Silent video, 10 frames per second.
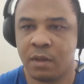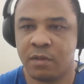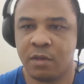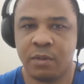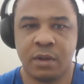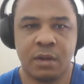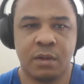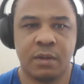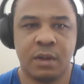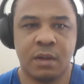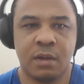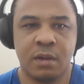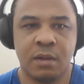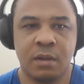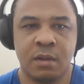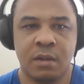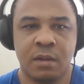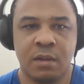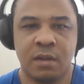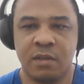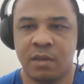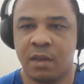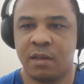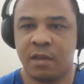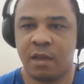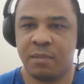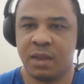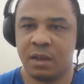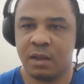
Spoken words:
So we're gonna go here. Type in